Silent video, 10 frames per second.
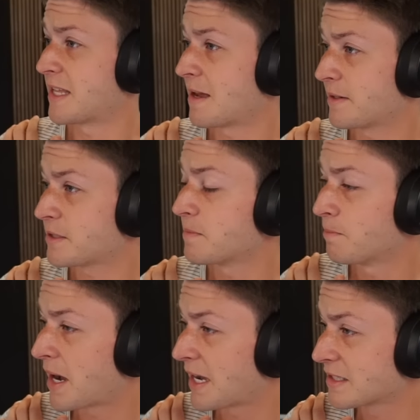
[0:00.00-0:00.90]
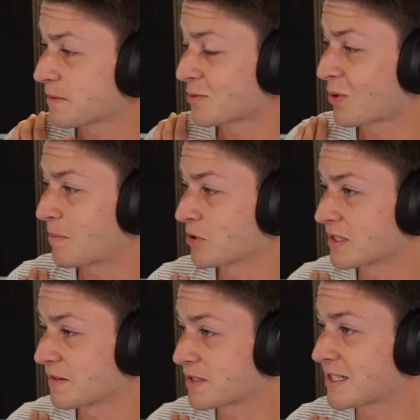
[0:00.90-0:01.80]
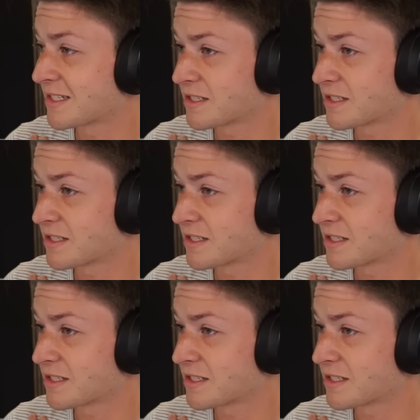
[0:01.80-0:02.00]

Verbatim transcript: that my subscribers have sent to